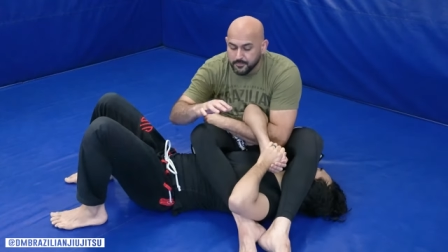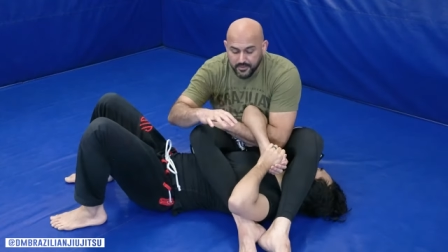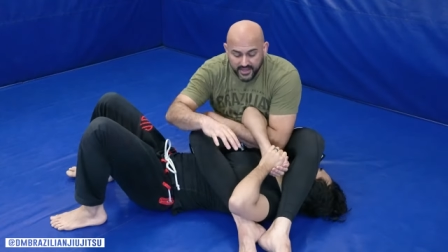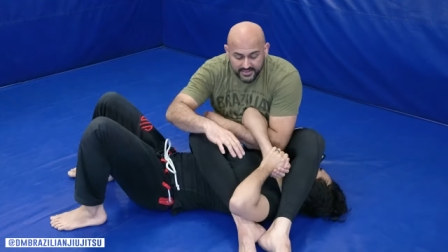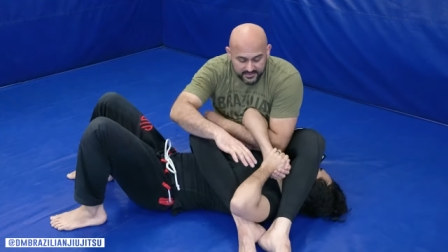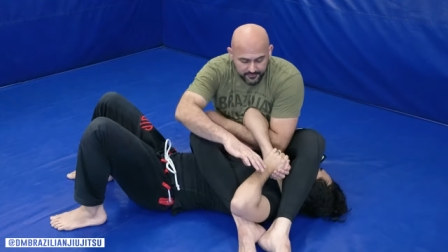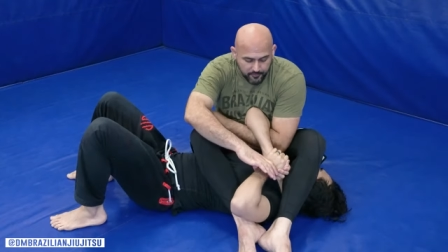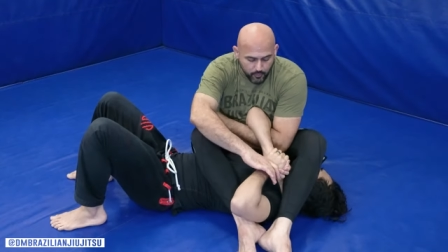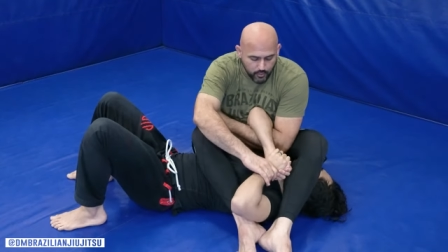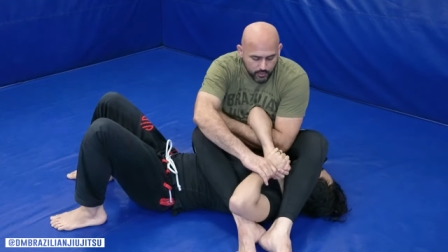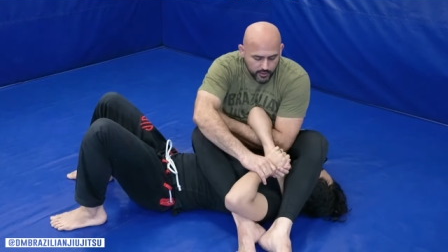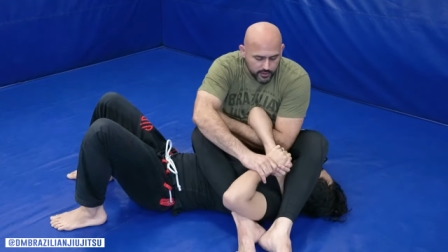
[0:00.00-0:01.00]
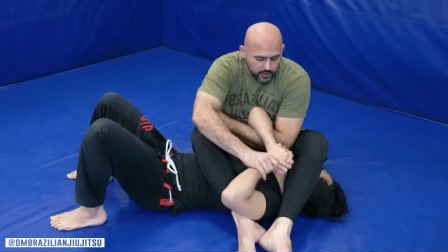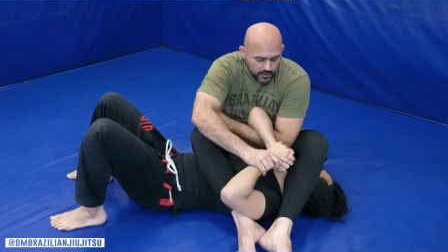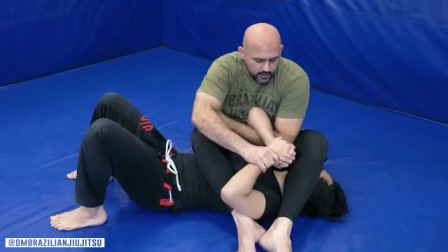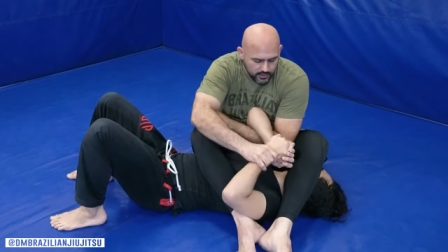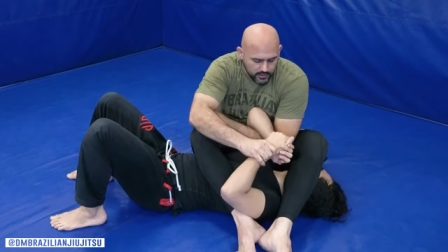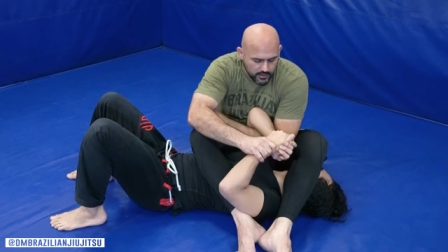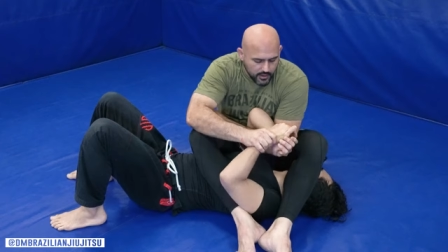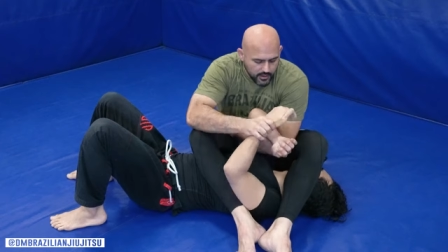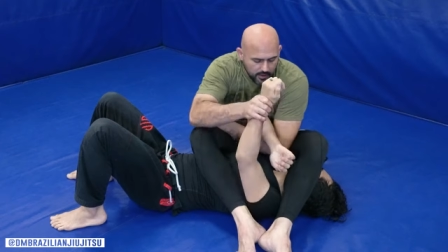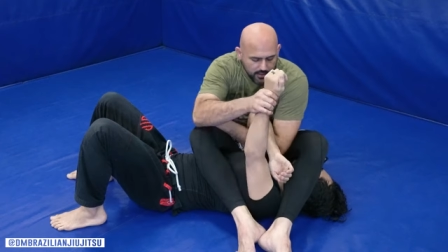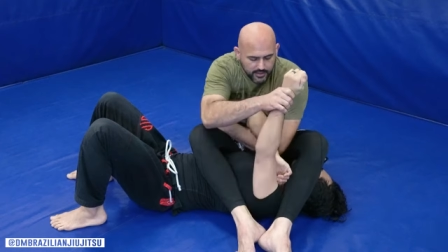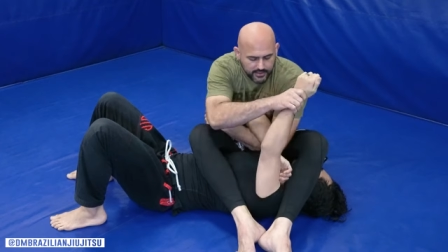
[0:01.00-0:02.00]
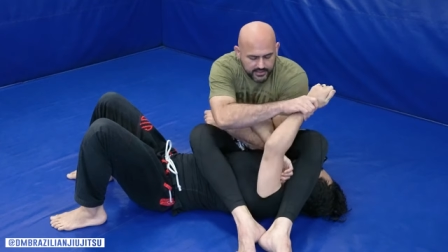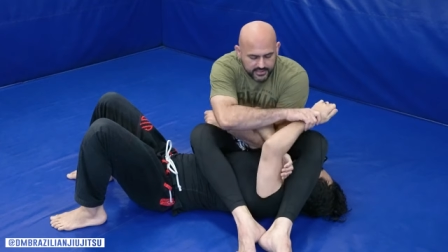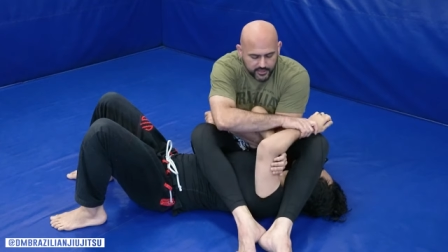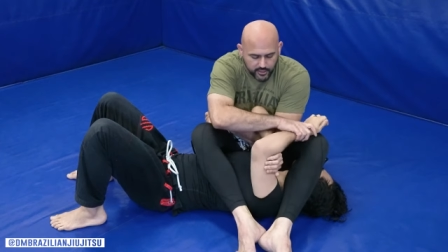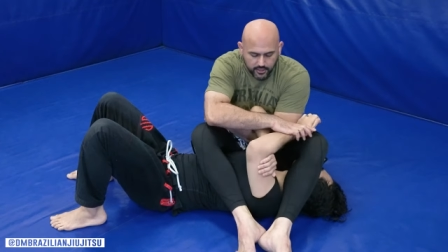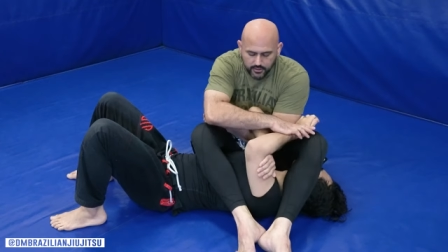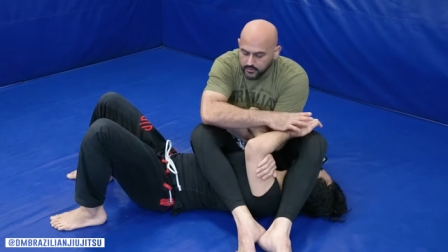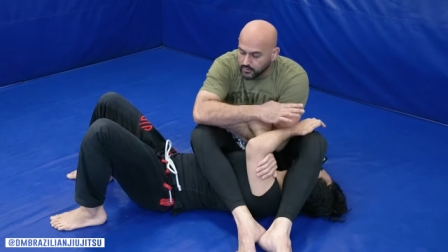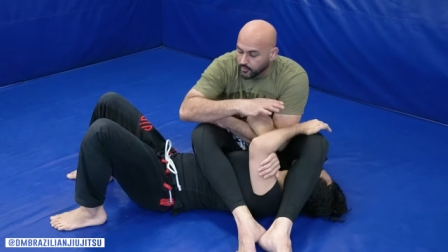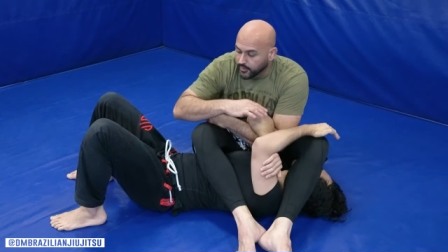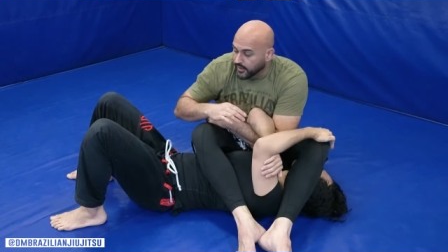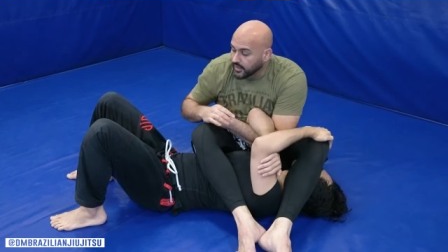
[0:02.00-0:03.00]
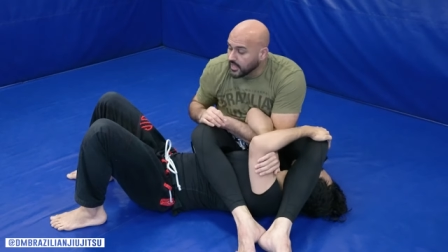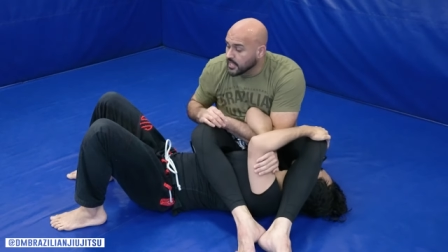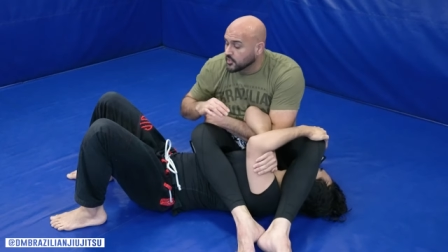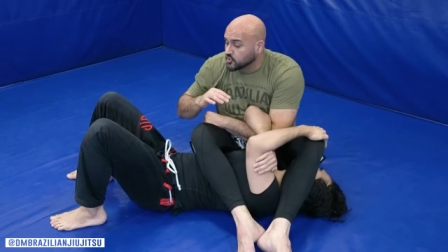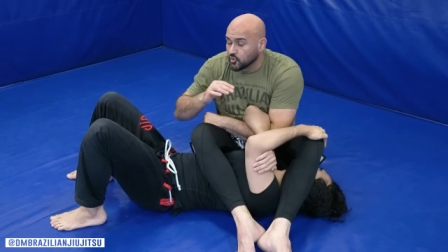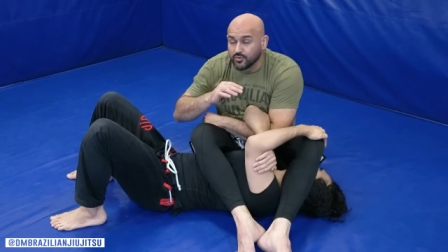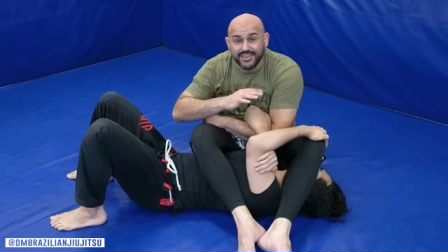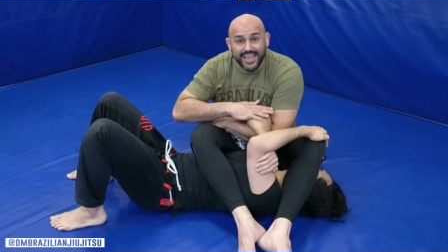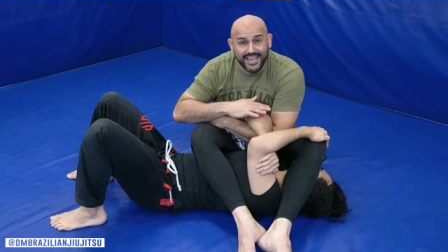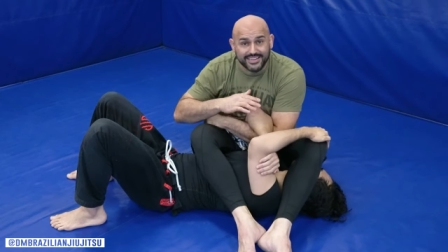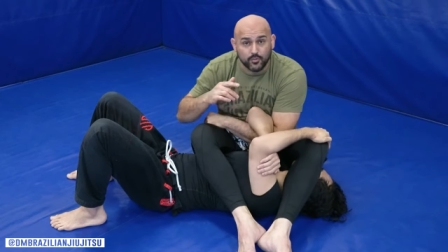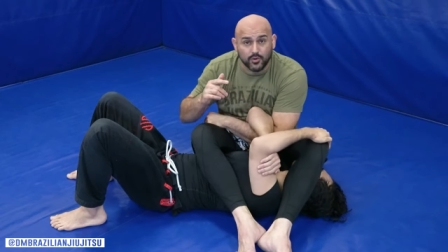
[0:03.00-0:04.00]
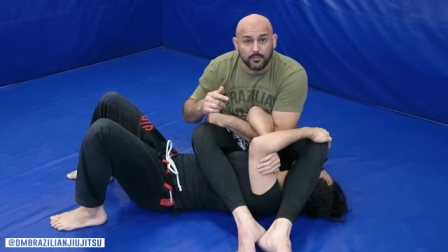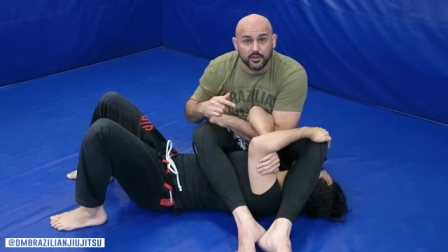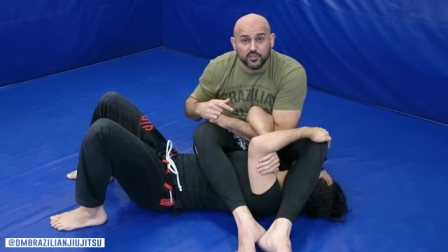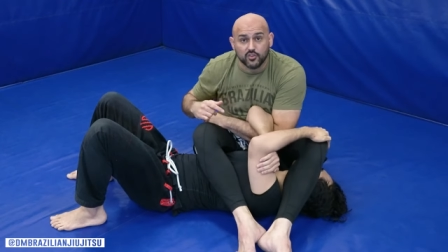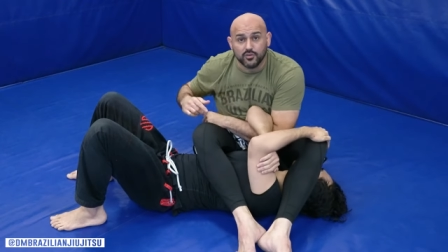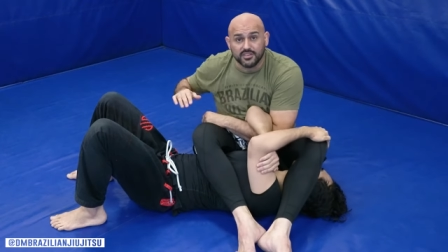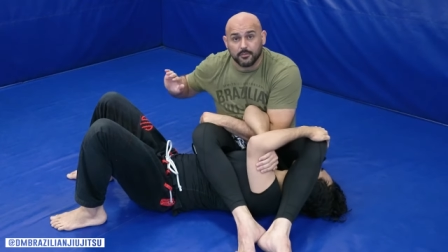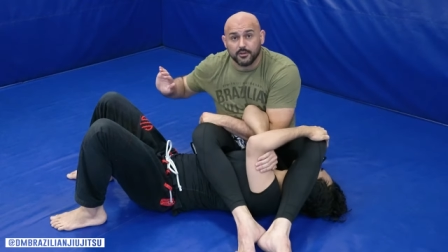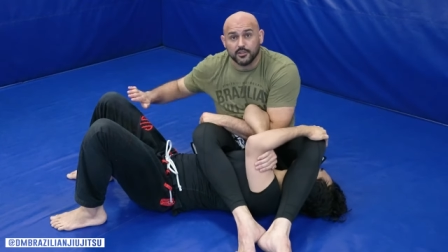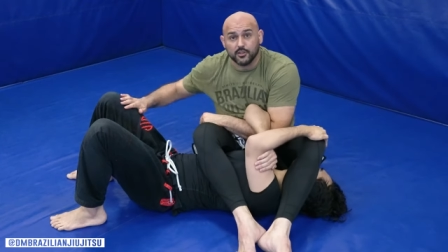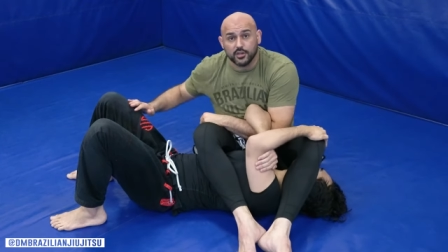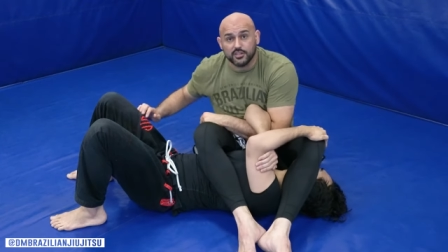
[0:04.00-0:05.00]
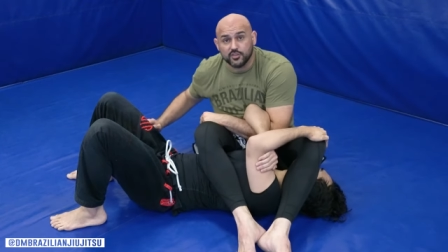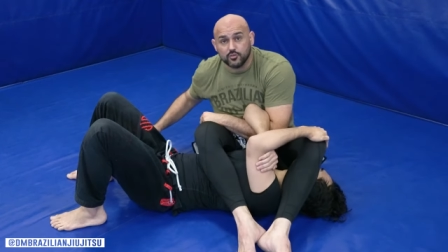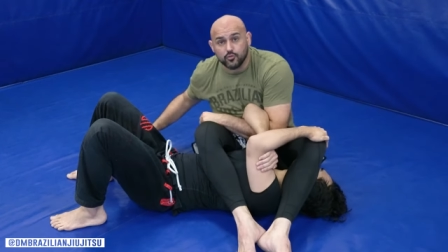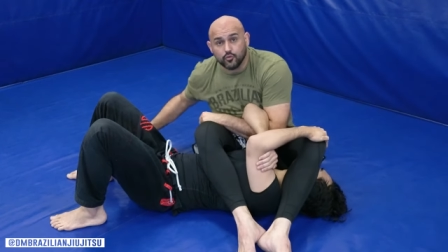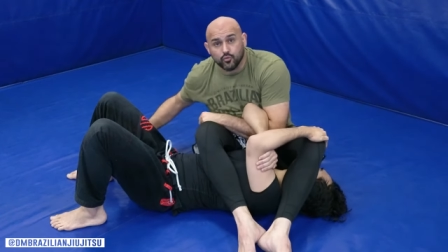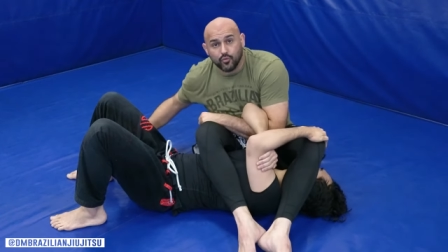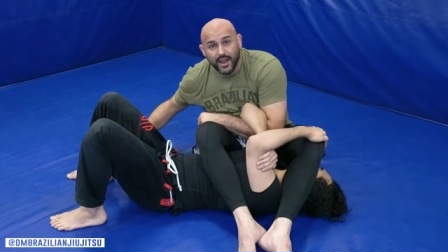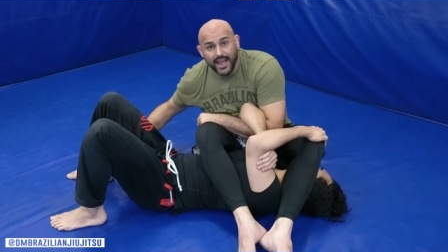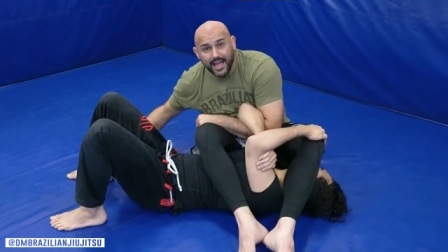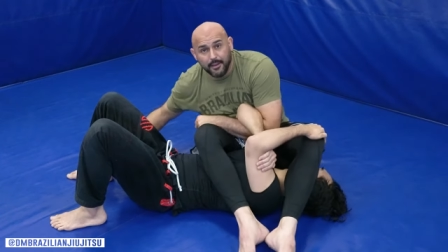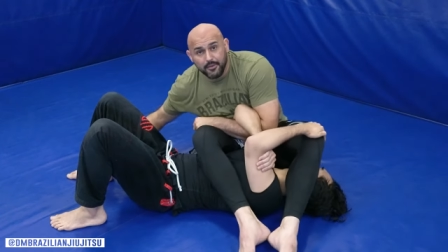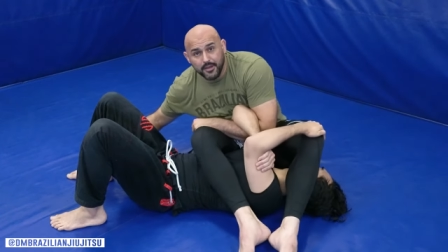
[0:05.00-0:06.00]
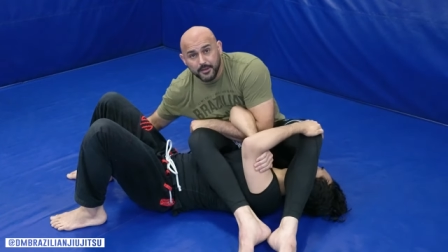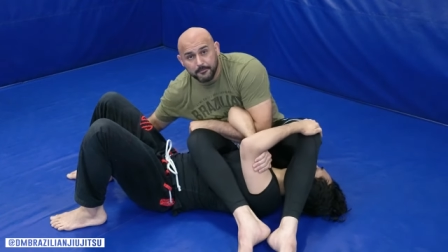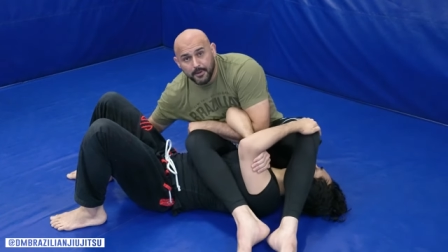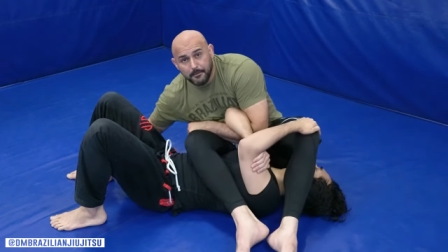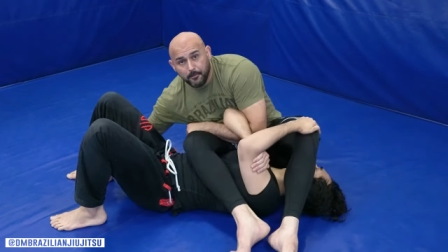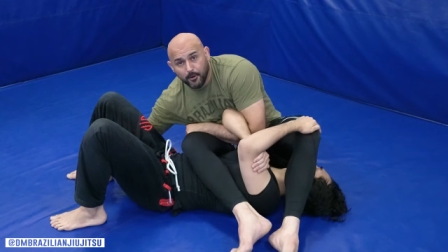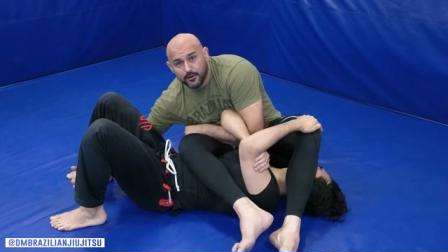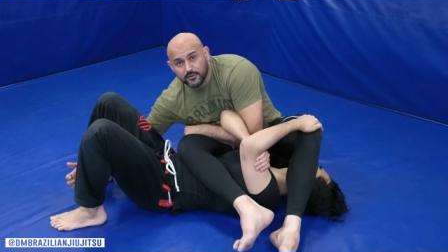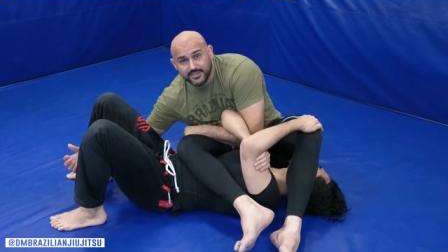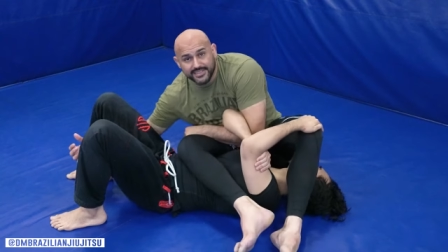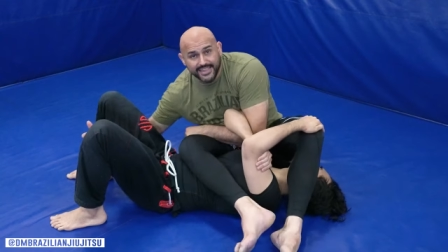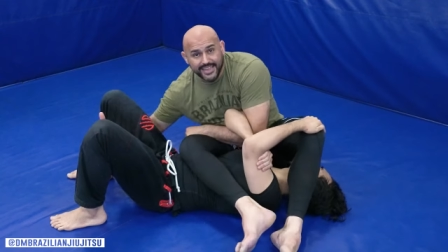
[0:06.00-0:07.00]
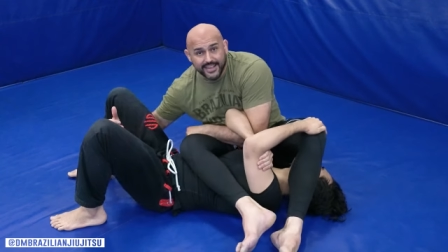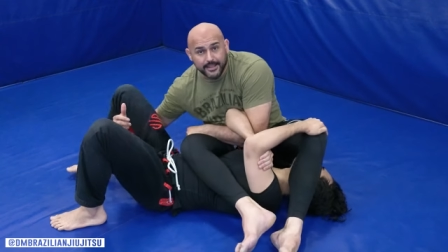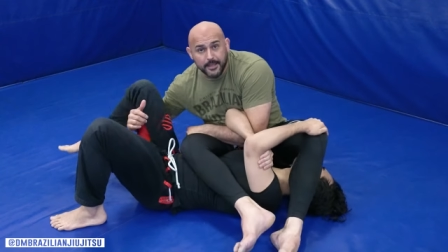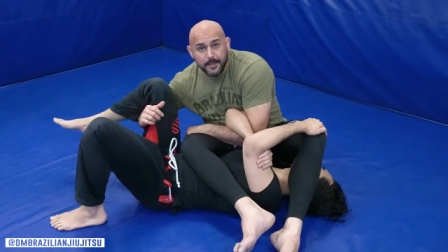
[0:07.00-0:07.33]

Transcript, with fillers: best for here, okay? So next, what I'm gonna do is I'm gonna look to grab my partner's leg.